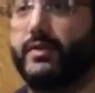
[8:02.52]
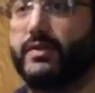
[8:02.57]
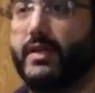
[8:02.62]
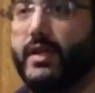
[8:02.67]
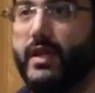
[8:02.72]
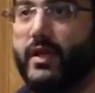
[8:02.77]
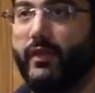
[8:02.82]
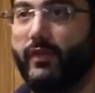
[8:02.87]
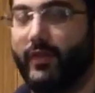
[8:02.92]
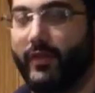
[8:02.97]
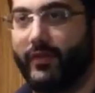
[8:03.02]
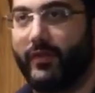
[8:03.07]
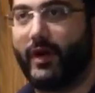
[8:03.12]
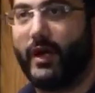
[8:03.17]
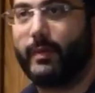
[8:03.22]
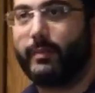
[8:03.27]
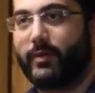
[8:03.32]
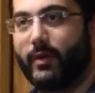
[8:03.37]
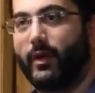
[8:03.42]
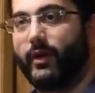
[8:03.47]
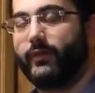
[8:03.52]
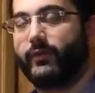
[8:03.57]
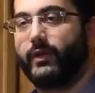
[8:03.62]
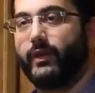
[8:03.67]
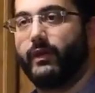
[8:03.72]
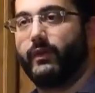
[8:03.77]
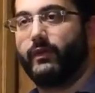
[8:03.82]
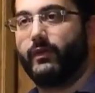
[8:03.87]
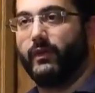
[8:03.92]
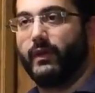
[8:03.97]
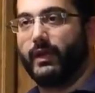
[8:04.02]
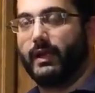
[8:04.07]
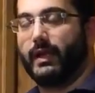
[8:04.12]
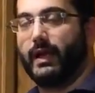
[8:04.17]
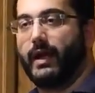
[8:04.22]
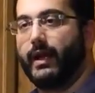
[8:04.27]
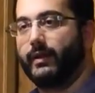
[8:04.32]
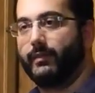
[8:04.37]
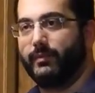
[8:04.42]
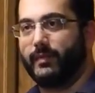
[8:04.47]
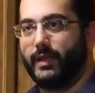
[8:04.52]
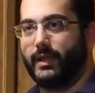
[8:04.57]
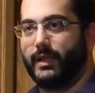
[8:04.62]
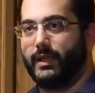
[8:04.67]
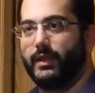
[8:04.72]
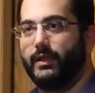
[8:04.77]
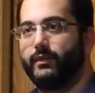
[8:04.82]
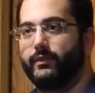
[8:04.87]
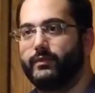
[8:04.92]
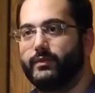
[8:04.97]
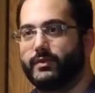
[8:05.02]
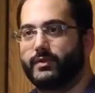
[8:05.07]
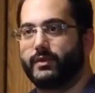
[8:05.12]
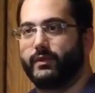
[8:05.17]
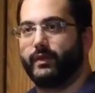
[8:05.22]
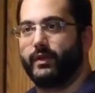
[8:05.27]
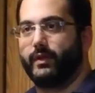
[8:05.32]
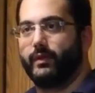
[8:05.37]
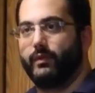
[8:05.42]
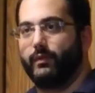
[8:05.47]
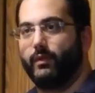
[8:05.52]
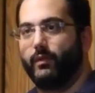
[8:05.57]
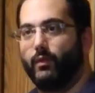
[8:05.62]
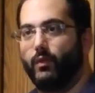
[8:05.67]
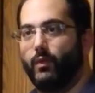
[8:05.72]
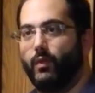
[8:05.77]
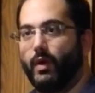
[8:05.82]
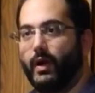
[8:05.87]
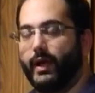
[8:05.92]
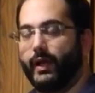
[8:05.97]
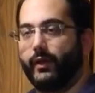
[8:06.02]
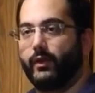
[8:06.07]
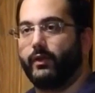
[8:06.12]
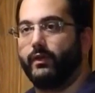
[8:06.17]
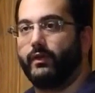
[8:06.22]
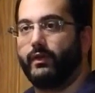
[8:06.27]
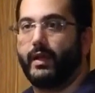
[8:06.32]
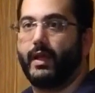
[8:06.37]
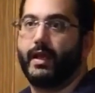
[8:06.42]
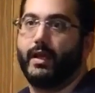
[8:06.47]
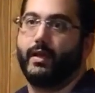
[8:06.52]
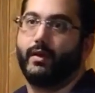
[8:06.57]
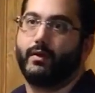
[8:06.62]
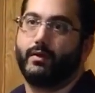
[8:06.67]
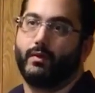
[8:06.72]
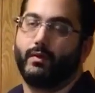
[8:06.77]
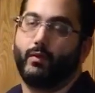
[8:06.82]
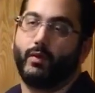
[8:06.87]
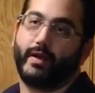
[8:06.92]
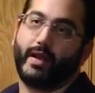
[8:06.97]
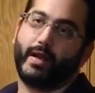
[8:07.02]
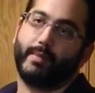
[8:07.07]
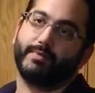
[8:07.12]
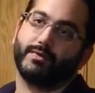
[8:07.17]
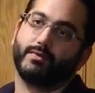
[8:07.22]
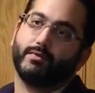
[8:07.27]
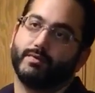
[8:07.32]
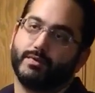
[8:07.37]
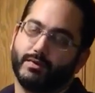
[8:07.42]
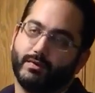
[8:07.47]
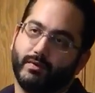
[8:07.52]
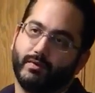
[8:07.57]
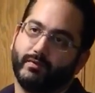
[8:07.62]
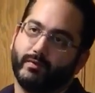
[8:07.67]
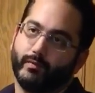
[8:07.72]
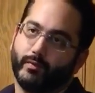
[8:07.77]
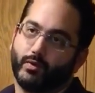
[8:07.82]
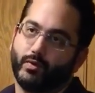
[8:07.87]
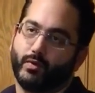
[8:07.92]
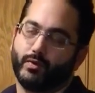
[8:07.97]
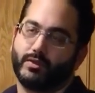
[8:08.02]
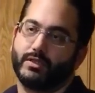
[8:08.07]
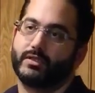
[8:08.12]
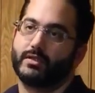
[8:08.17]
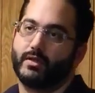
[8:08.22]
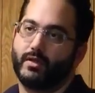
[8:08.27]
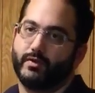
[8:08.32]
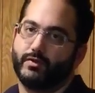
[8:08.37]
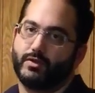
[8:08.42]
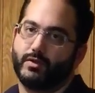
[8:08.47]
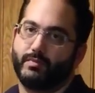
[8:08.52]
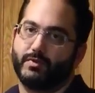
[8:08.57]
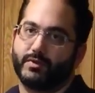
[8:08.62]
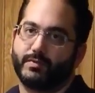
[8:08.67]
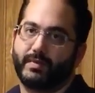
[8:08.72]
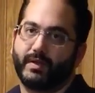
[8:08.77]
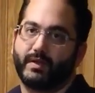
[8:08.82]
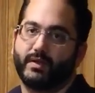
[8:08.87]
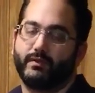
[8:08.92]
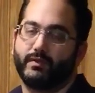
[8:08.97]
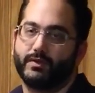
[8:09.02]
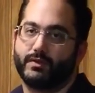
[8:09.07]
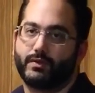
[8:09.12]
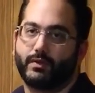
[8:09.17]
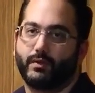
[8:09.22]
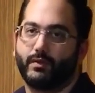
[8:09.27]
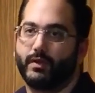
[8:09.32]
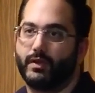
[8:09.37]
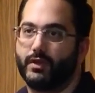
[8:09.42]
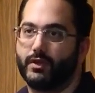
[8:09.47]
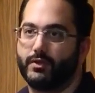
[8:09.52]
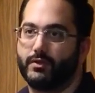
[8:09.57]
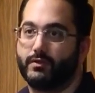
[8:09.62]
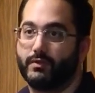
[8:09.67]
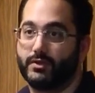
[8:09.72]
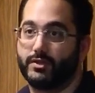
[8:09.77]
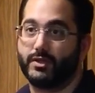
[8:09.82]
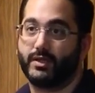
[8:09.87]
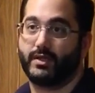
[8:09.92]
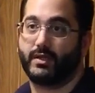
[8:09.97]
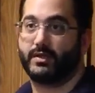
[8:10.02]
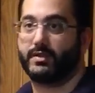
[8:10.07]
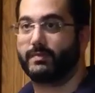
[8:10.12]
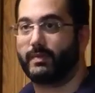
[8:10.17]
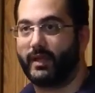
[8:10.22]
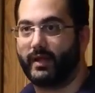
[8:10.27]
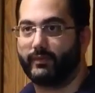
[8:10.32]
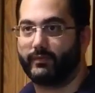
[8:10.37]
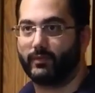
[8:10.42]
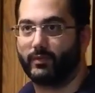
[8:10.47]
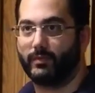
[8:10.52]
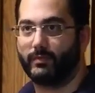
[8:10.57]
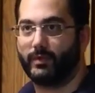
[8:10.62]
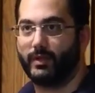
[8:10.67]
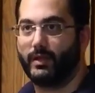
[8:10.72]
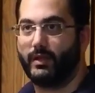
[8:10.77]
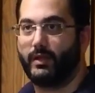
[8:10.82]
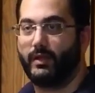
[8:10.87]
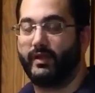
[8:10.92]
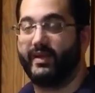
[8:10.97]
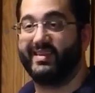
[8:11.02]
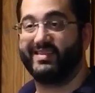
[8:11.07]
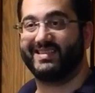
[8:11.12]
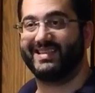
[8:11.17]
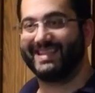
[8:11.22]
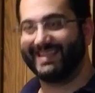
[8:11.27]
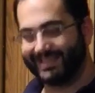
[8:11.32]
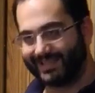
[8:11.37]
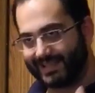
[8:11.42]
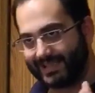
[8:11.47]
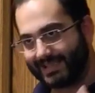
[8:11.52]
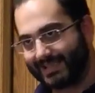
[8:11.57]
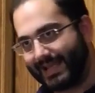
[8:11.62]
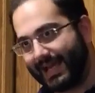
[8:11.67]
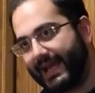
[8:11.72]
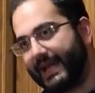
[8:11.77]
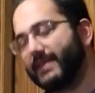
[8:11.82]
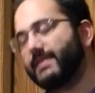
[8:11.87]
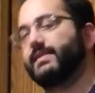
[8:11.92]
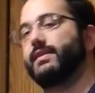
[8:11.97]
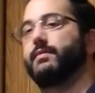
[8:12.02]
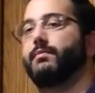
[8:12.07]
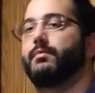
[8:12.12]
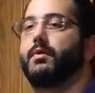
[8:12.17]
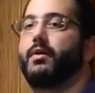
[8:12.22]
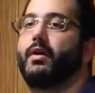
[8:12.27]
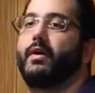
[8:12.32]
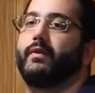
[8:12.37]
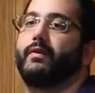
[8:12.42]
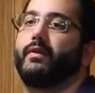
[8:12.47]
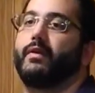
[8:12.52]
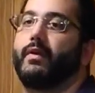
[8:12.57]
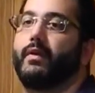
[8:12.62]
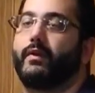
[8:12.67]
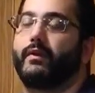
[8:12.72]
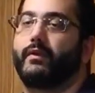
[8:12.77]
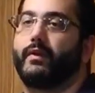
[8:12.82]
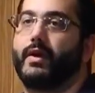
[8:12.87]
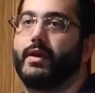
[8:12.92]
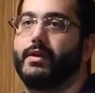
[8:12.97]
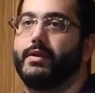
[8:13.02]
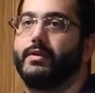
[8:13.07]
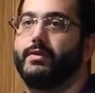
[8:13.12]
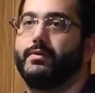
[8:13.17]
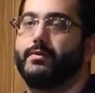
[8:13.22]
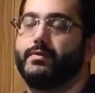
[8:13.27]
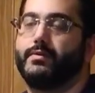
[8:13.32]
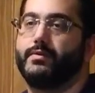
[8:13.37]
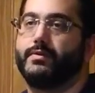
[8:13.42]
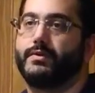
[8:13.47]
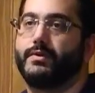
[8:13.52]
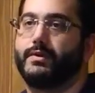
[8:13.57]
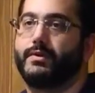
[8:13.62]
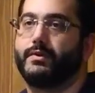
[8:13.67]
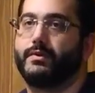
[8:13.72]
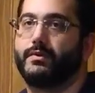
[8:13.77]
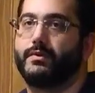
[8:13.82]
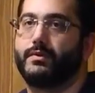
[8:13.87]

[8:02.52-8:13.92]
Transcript: Is the thought process that got me so that I could take what Appistry was doing from a core technology perspective and turn it into a genetics platform is the exact same process I used